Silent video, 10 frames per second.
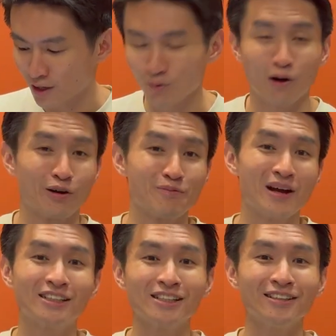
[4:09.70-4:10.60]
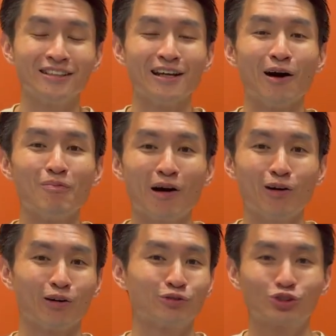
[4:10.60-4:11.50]
Wow, imagine the
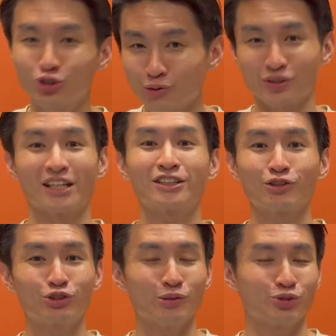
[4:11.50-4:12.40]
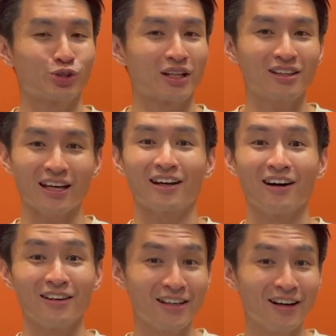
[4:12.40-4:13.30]
amount of trips, additional trips you can take
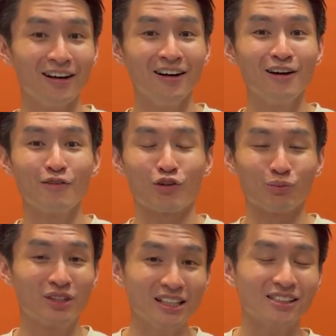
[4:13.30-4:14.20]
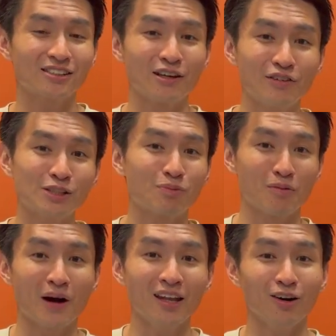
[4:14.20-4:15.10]
a year from these savings per
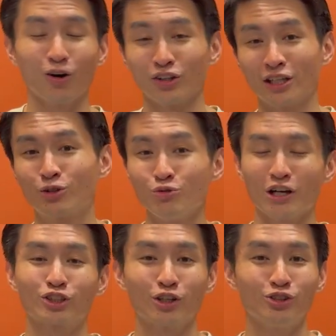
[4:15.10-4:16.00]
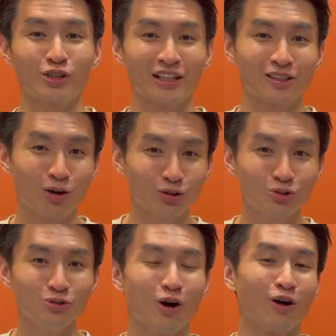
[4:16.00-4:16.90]
month, or the good restaurants you can go
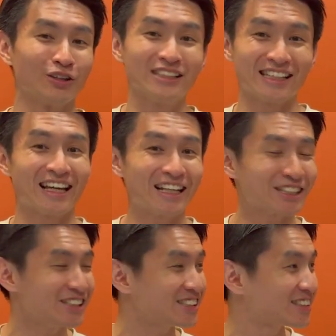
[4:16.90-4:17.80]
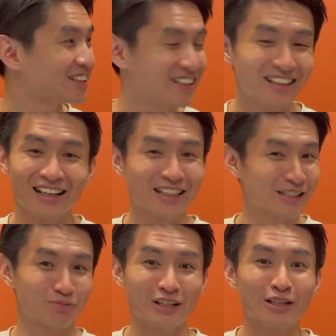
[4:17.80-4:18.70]
to, or the staycations.
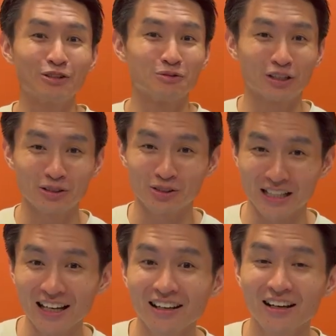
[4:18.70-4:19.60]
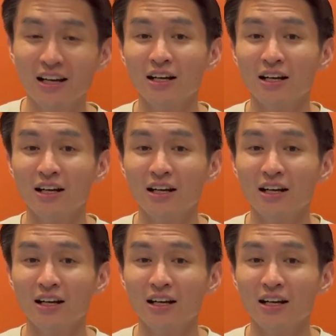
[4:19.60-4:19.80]
It's pretty good, wouldn't you say?